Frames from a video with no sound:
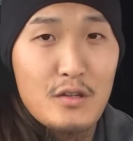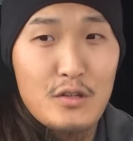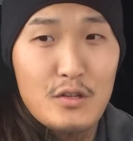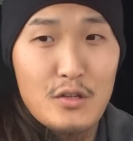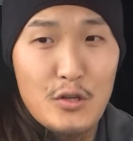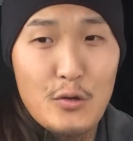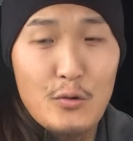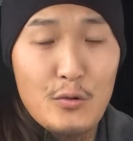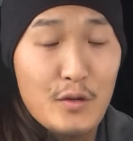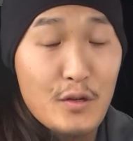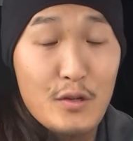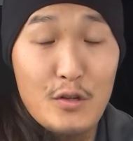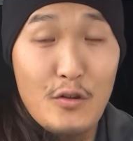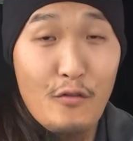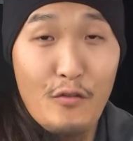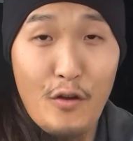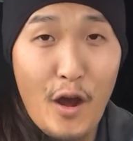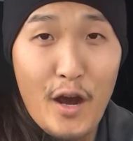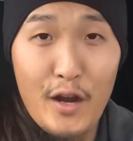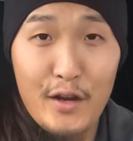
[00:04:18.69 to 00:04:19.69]

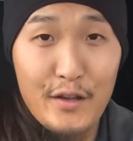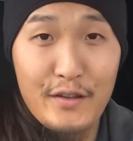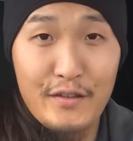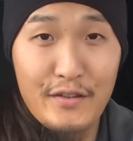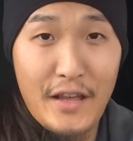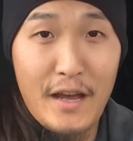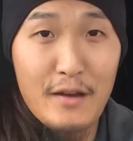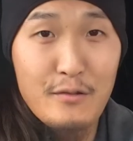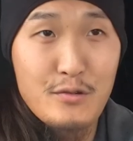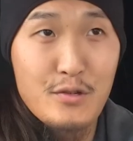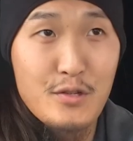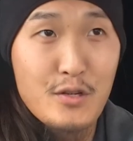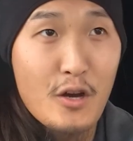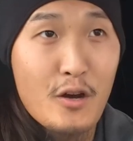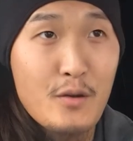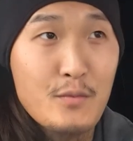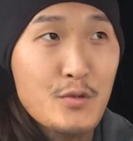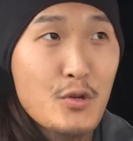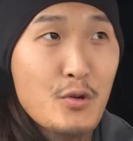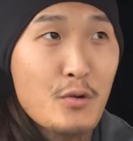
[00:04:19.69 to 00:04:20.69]
you've heard it 1,000
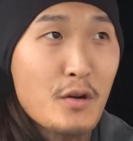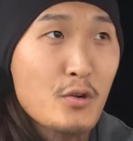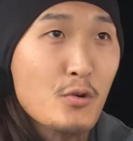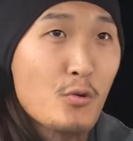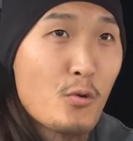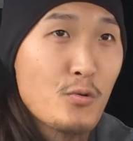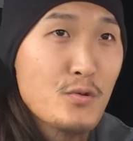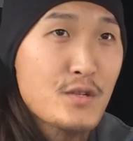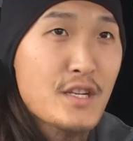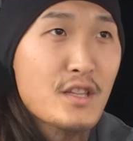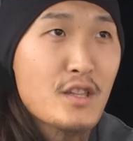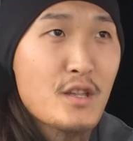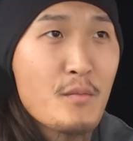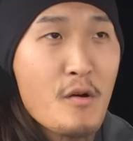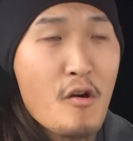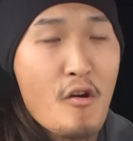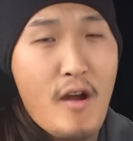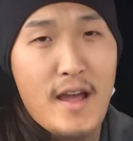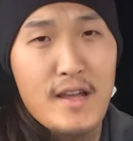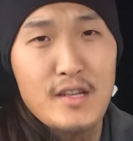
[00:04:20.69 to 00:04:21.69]
times, you are causing them
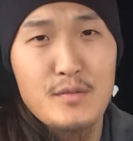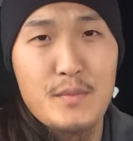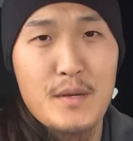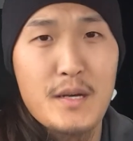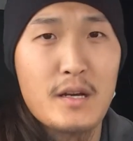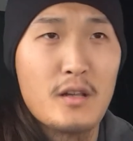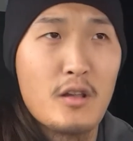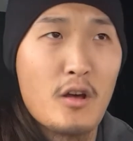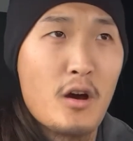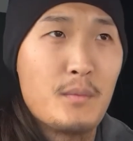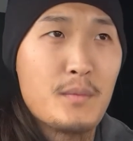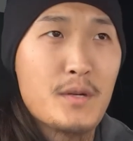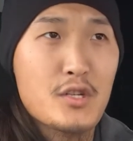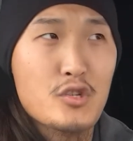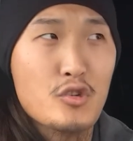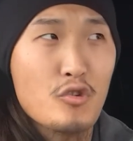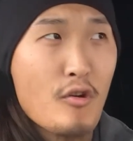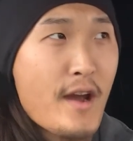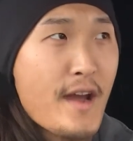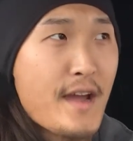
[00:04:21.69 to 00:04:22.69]
harassment, alarm,
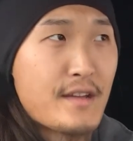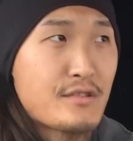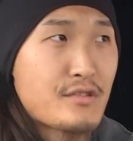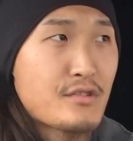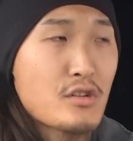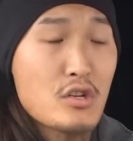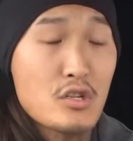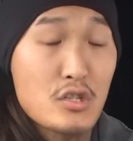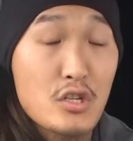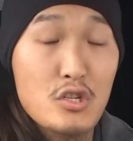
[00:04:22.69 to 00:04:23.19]
distress.